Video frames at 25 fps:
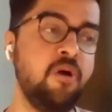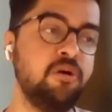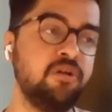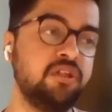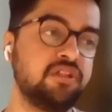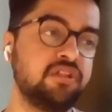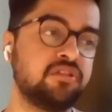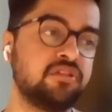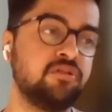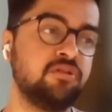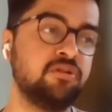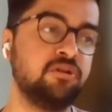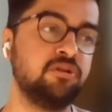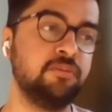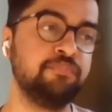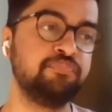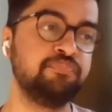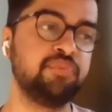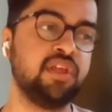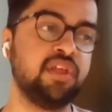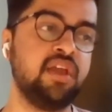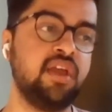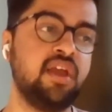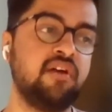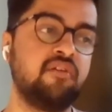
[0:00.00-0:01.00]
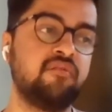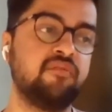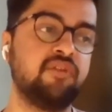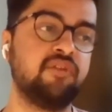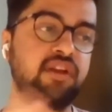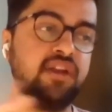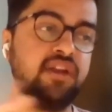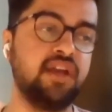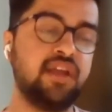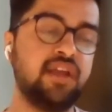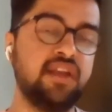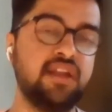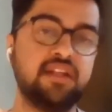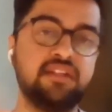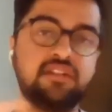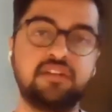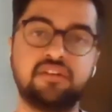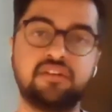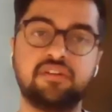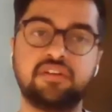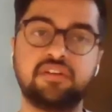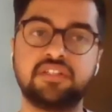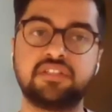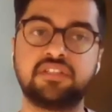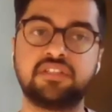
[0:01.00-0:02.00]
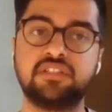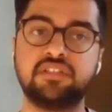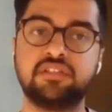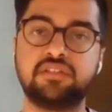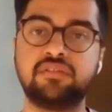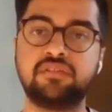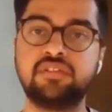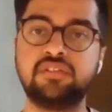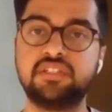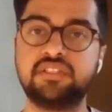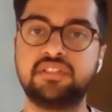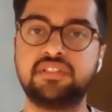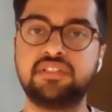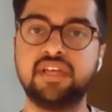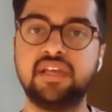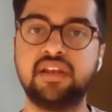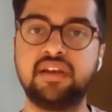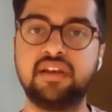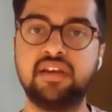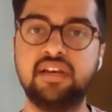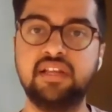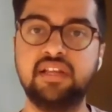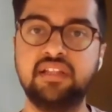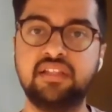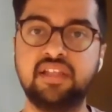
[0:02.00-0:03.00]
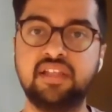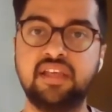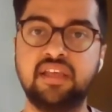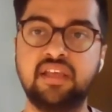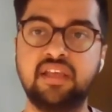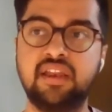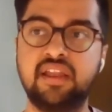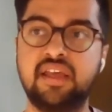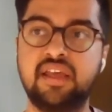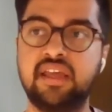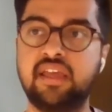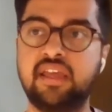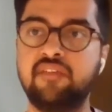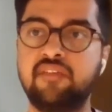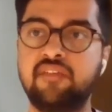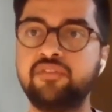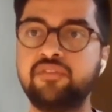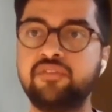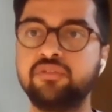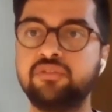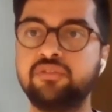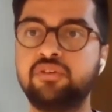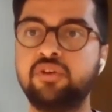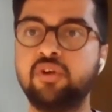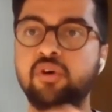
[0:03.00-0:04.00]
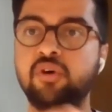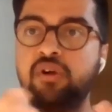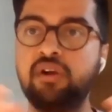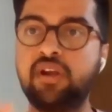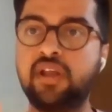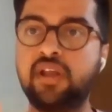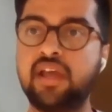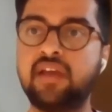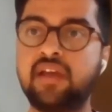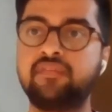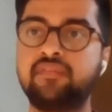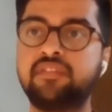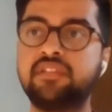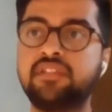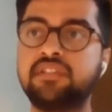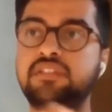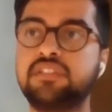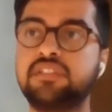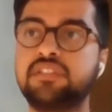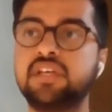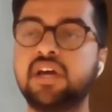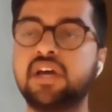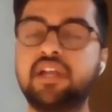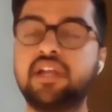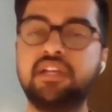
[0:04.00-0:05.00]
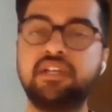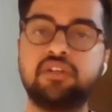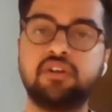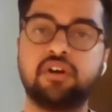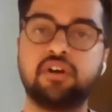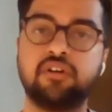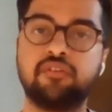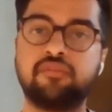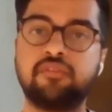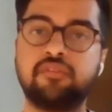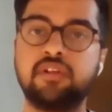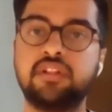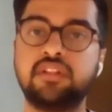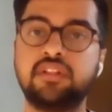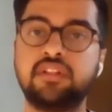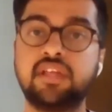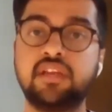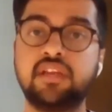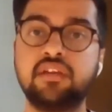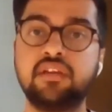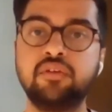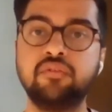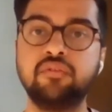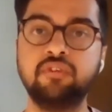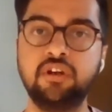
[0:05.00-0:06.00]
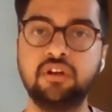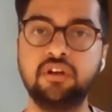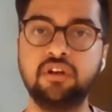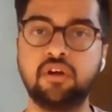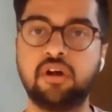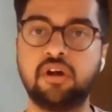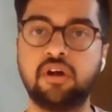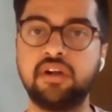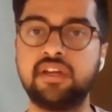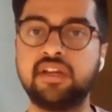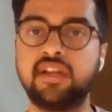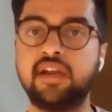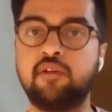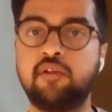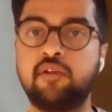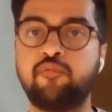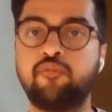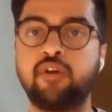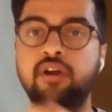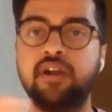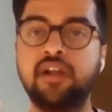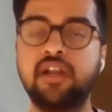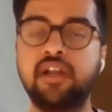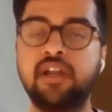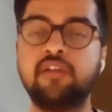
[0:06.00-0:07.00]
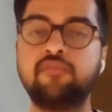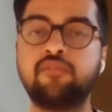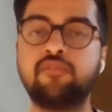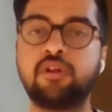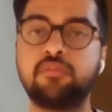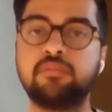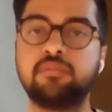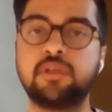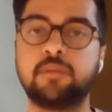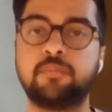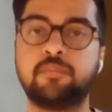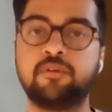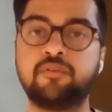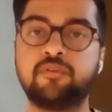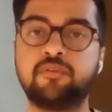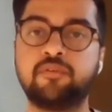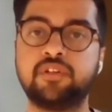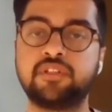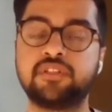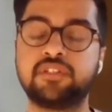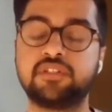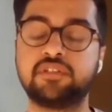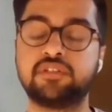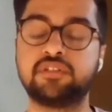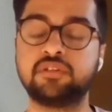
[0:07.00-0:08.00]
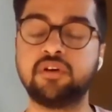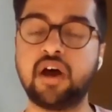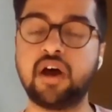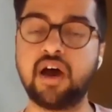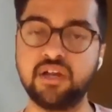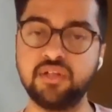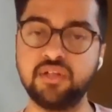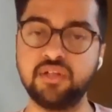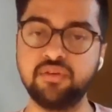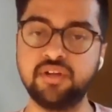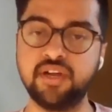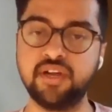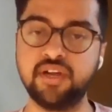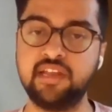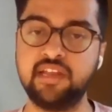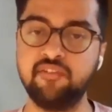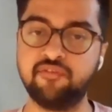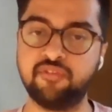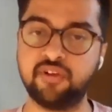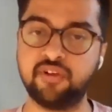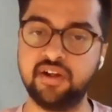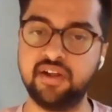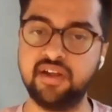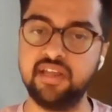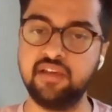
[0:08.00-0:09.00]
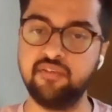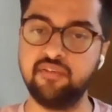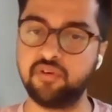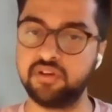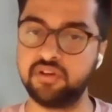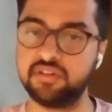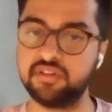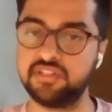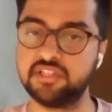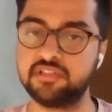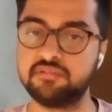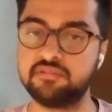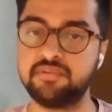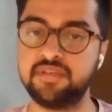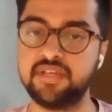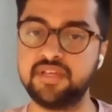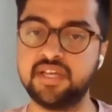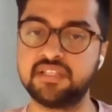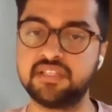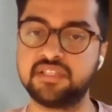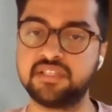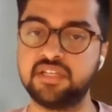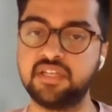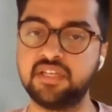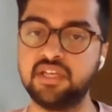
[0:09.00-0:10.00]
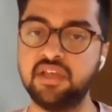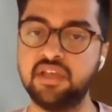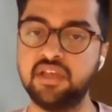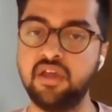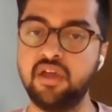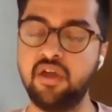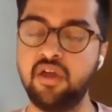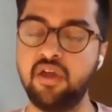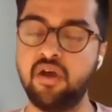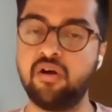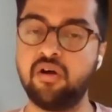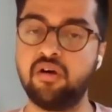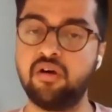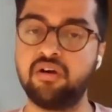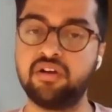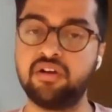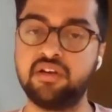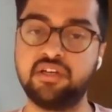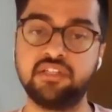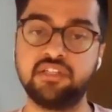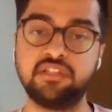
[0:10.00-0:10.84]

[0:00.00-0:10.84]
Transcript: Okay, so another question students generally think, like, if you don't have this GRE, TOEFL, then you will not get funding from the professor. So are you getting funding for this PhD, or